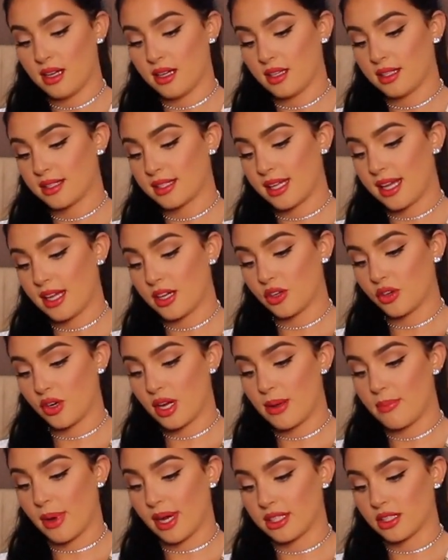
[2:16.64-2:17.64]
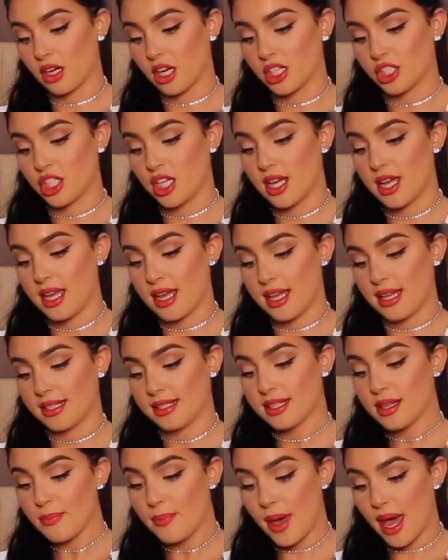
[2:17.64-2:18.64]
Skin Cream by Tarte
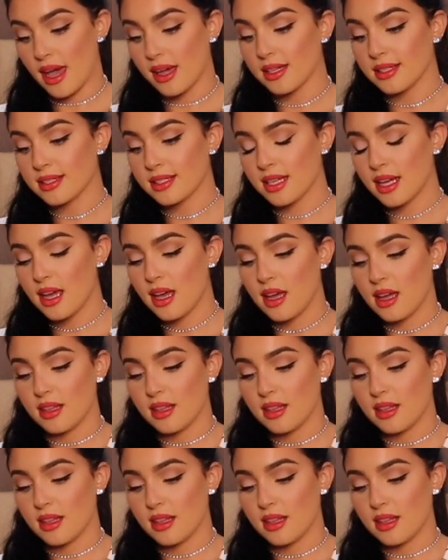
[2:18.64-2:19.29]
is the best.